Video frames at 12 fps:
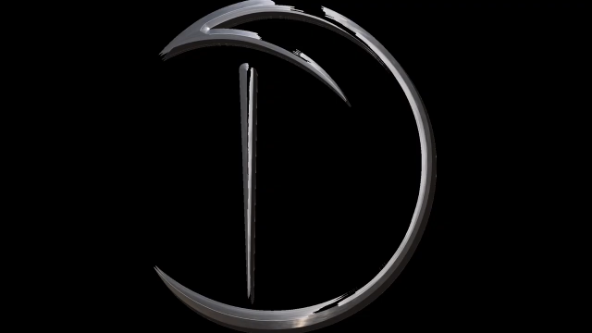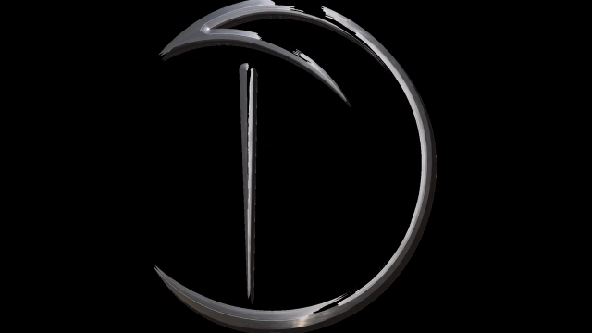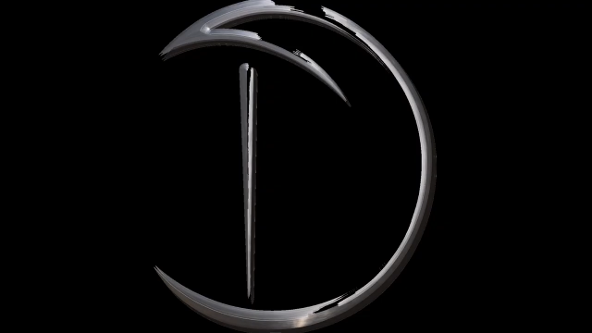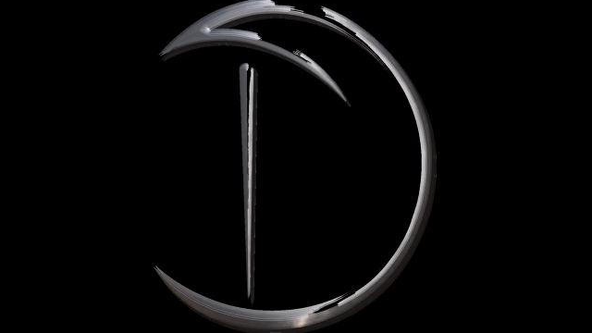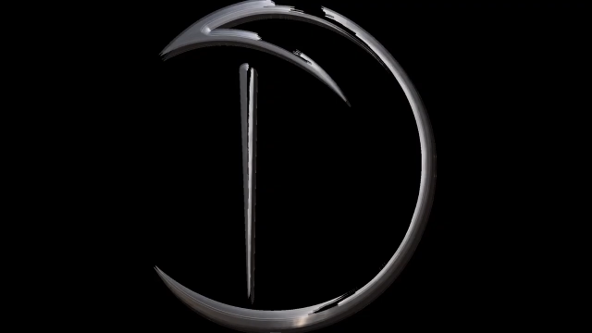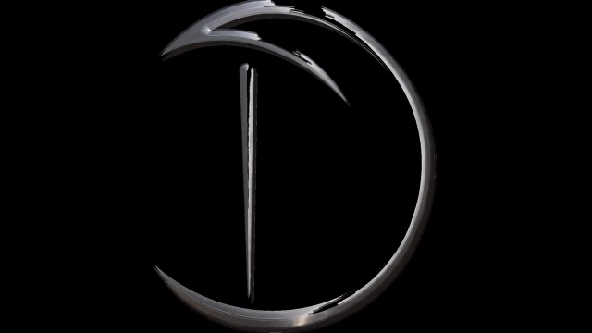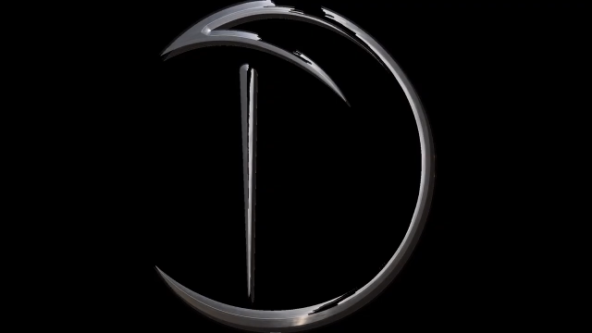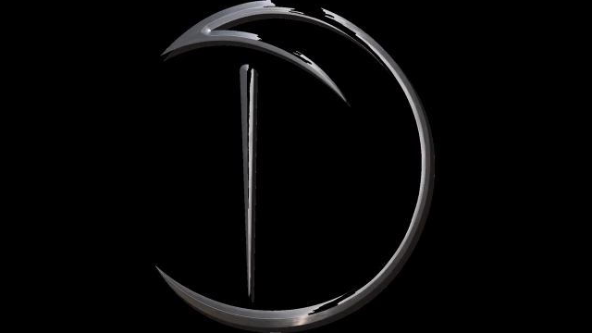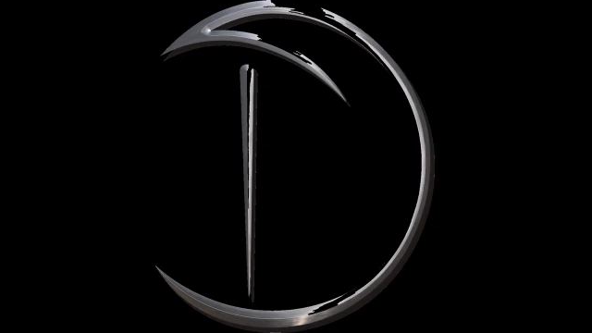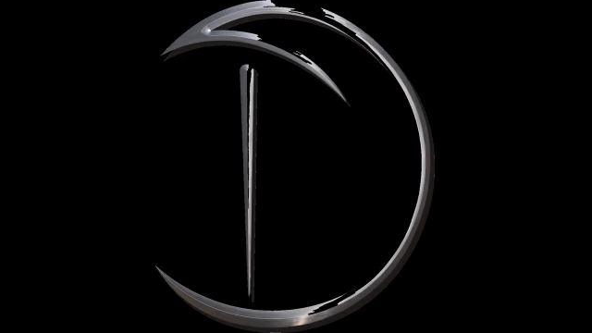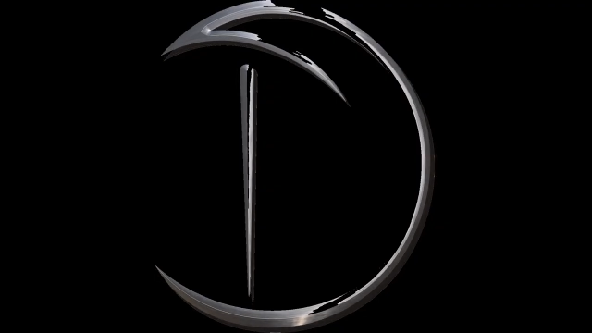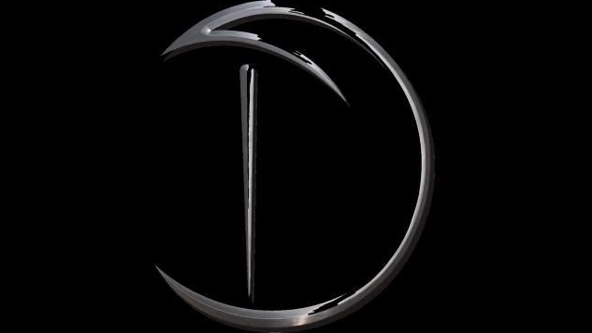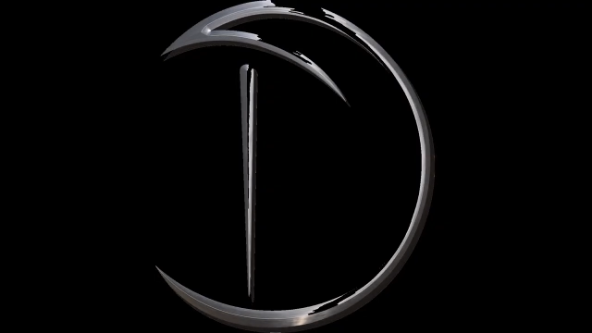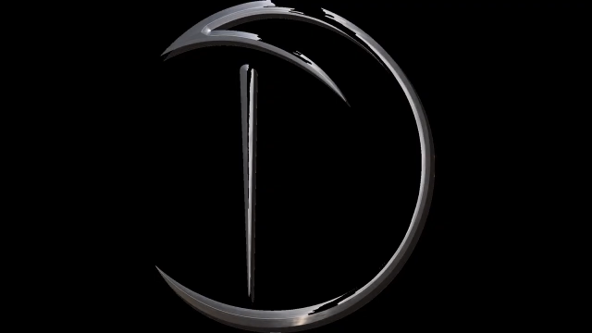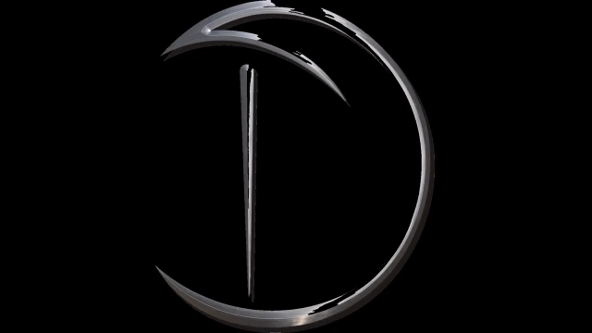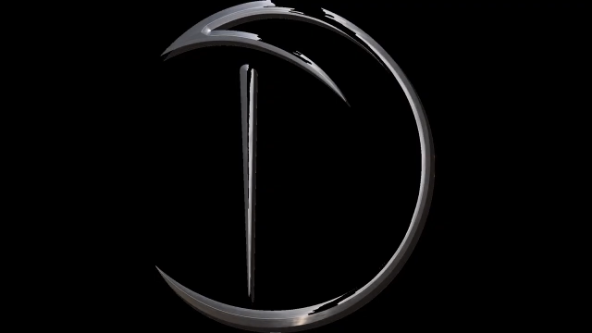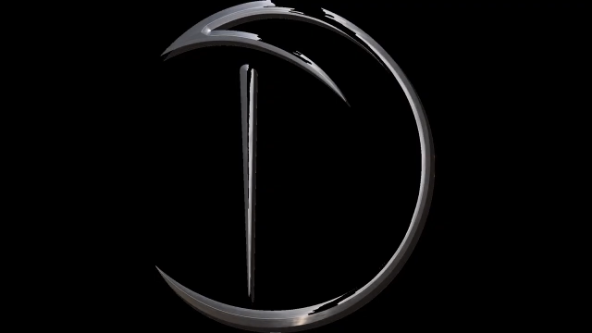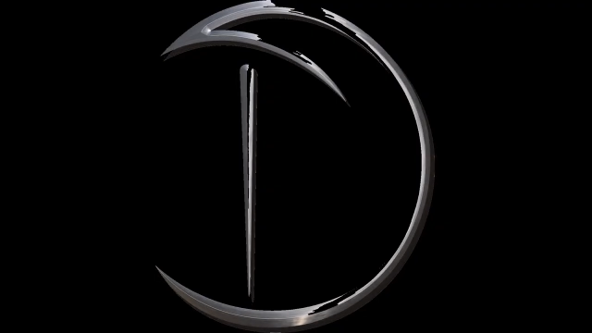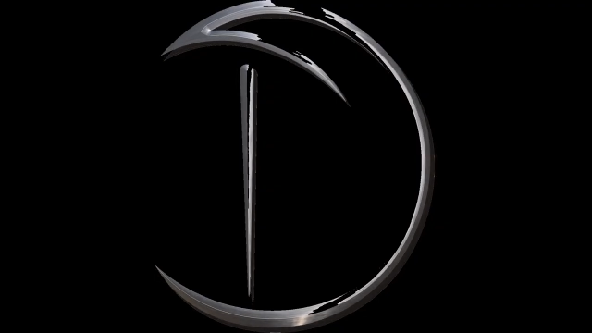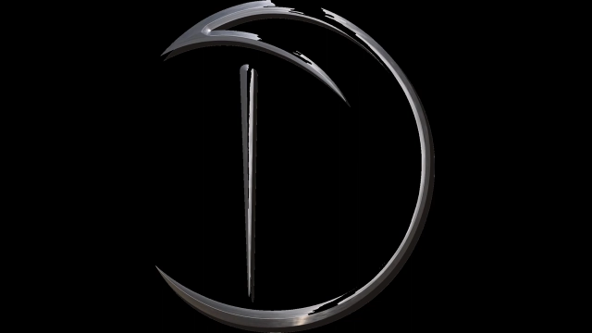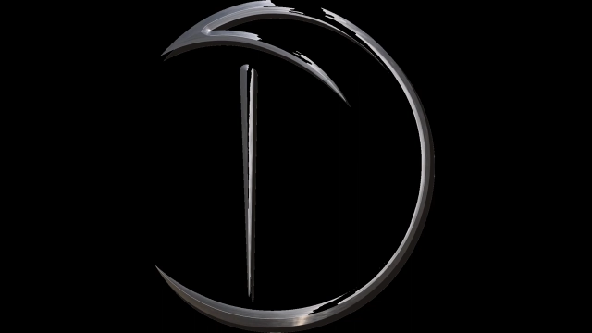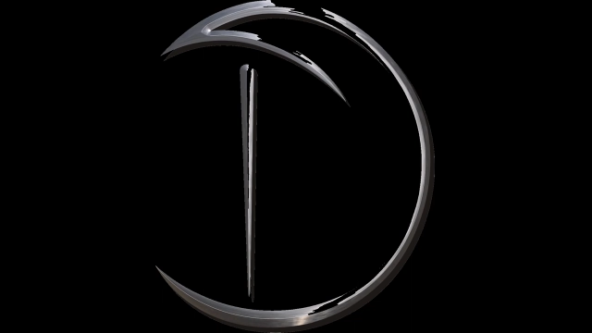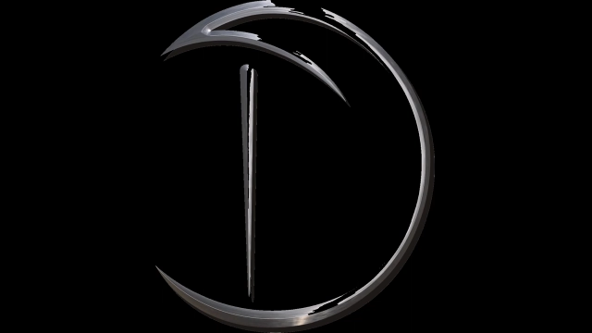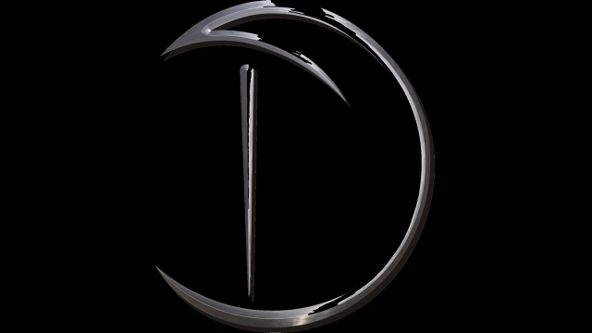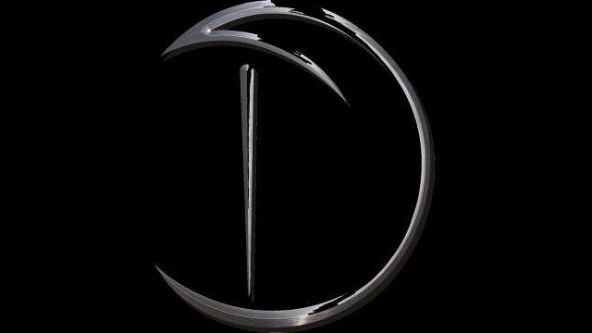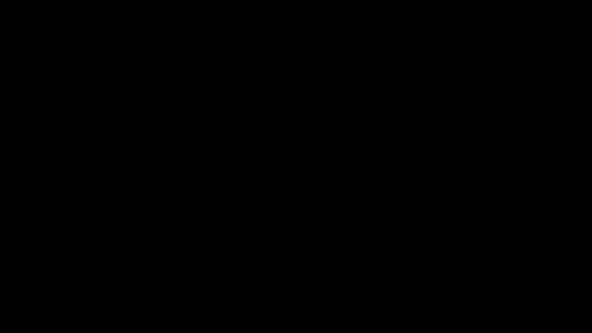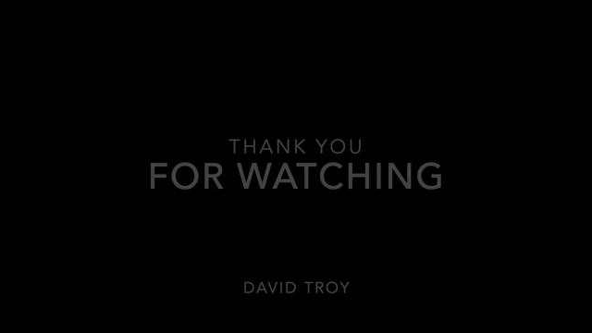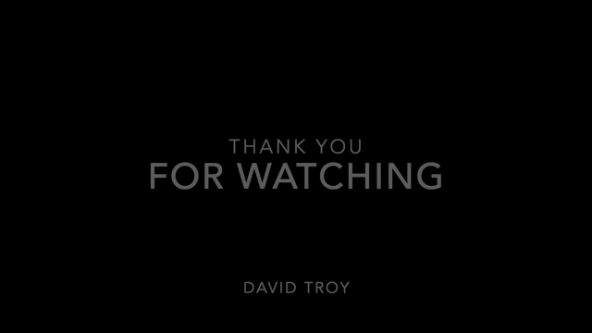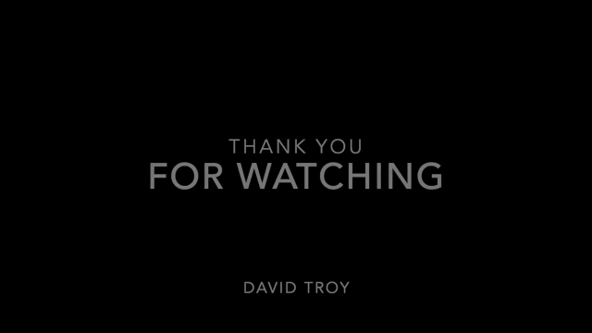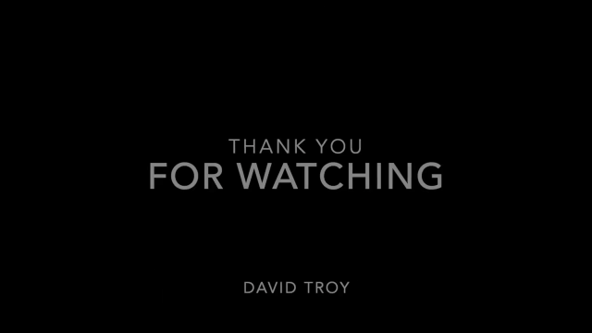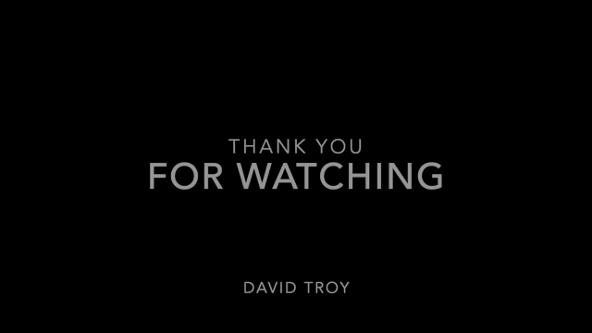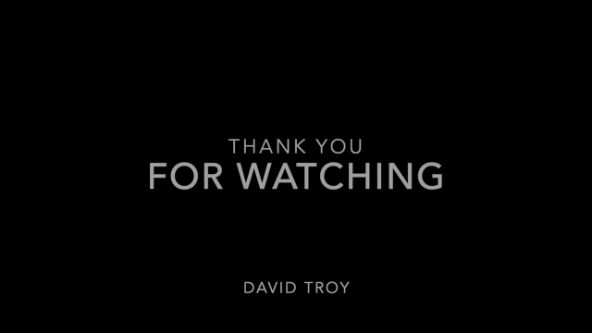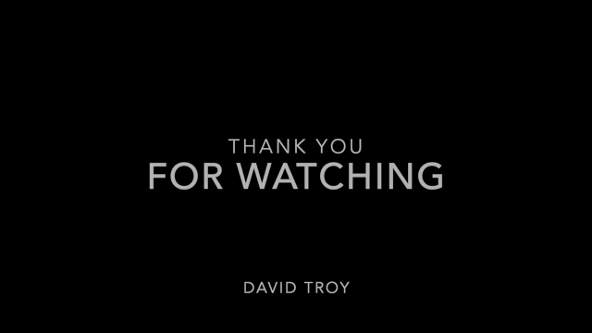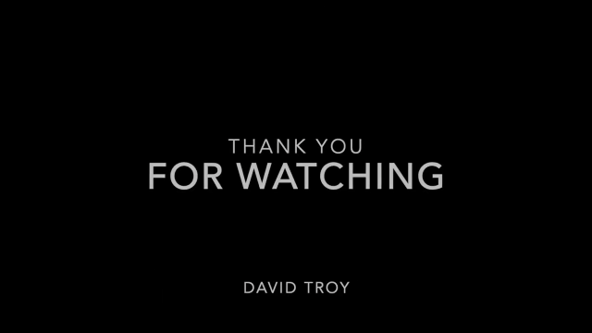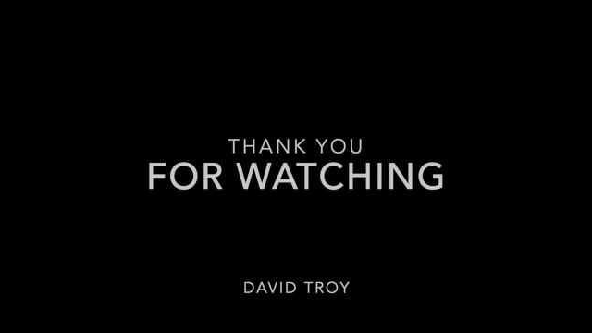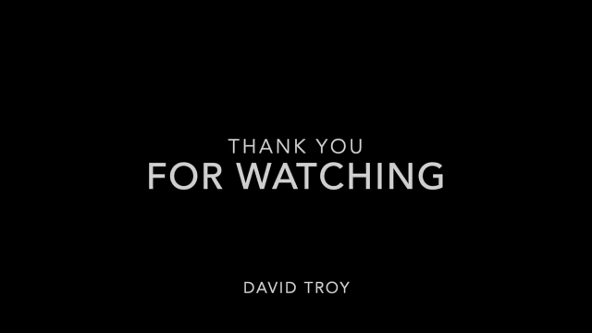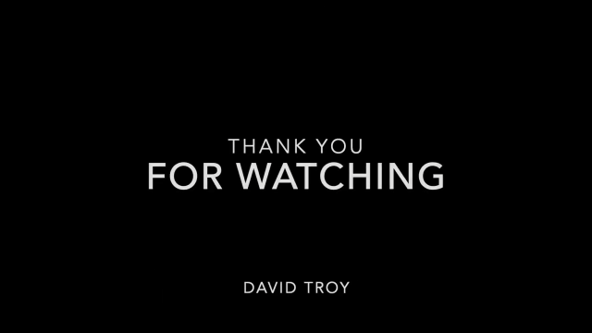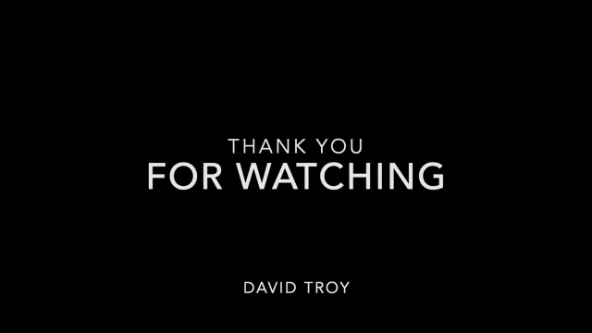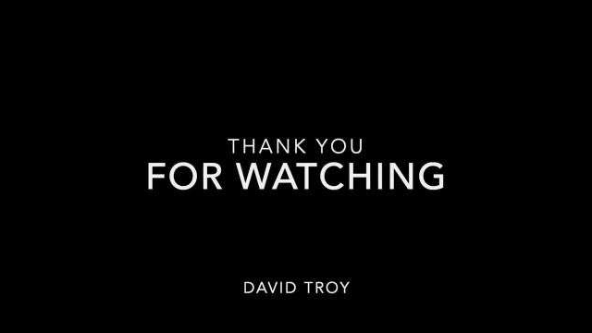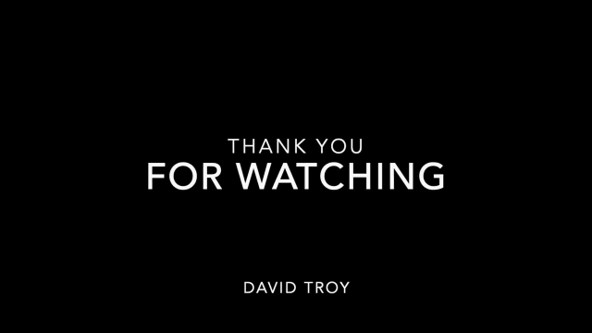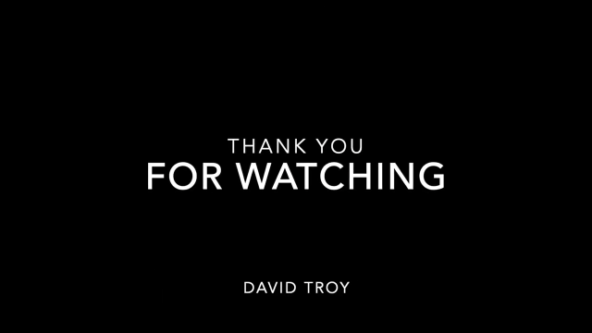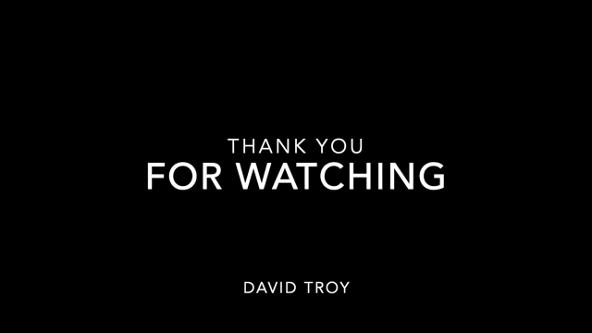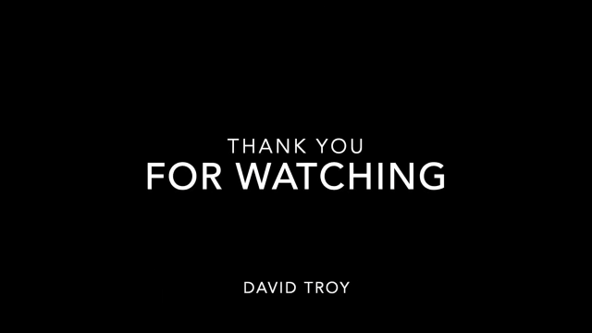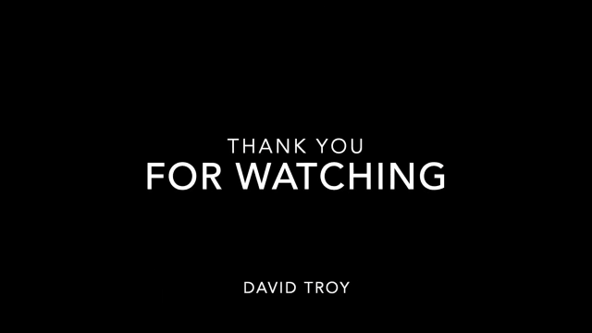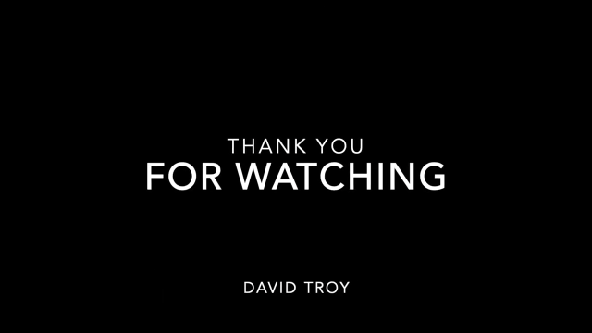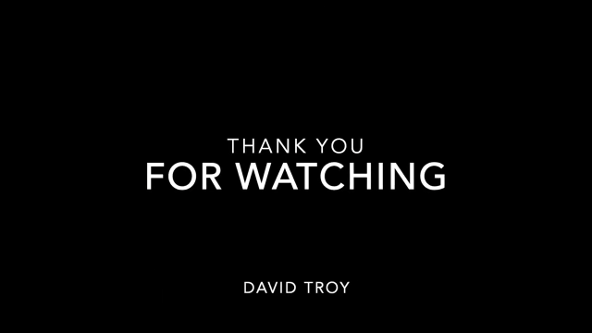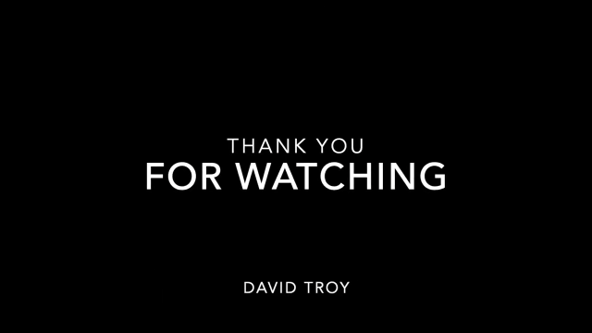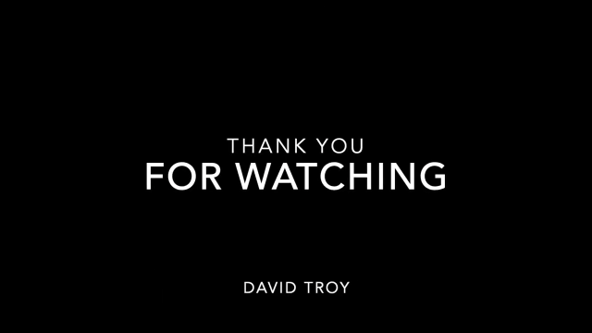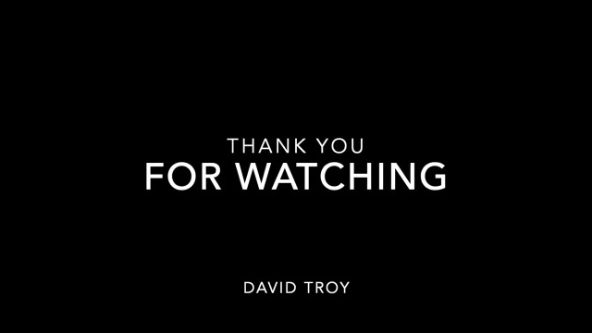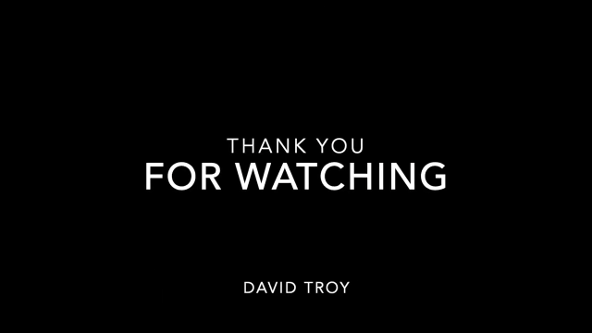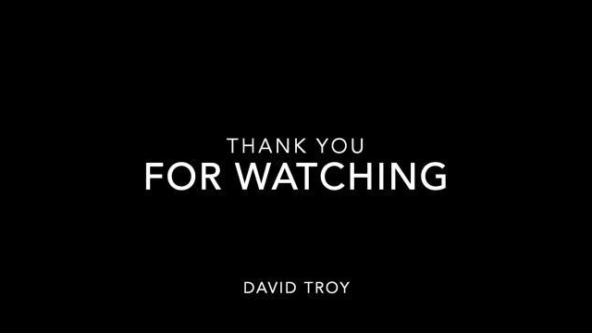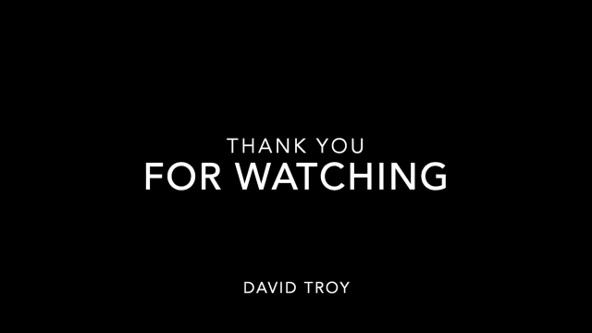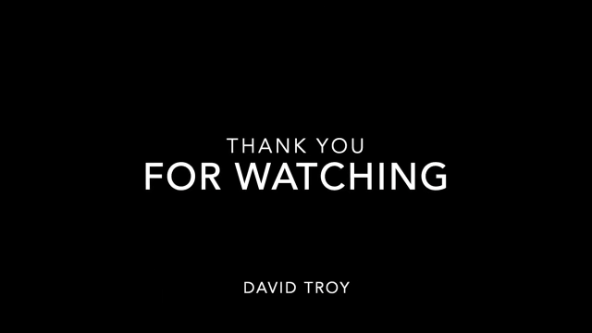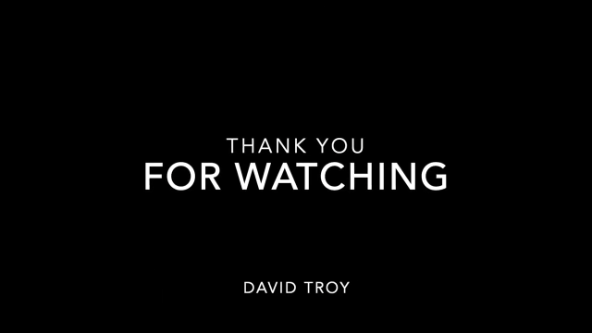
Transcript: Nobody's mouth can be seen.